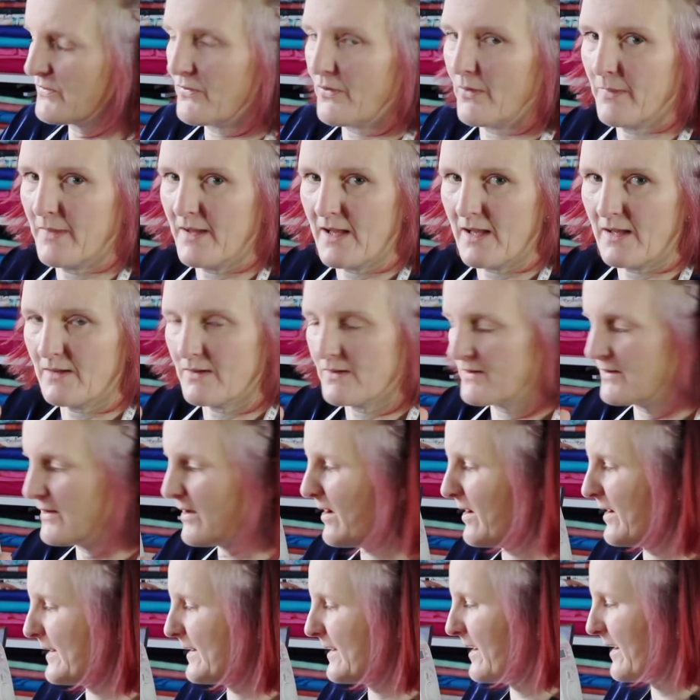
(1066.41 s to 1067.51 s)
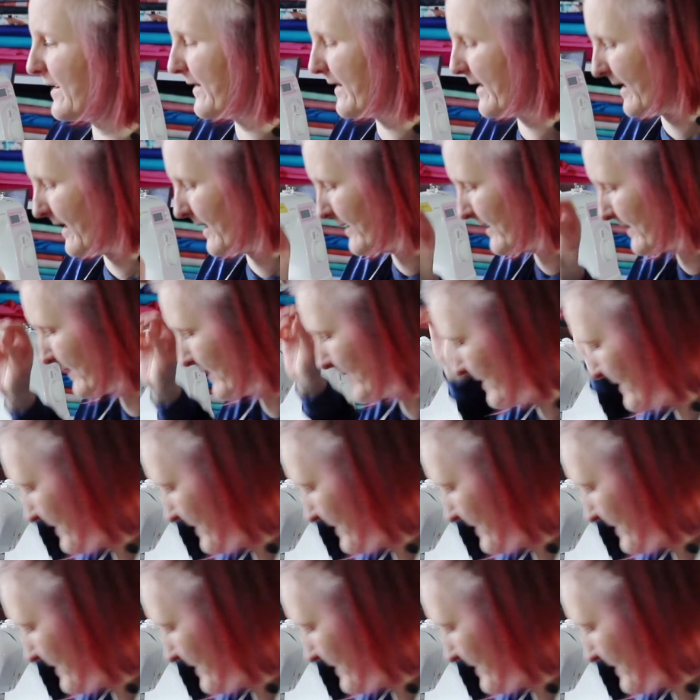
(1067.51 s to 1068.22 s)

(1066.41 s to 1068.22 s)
from the inside like this.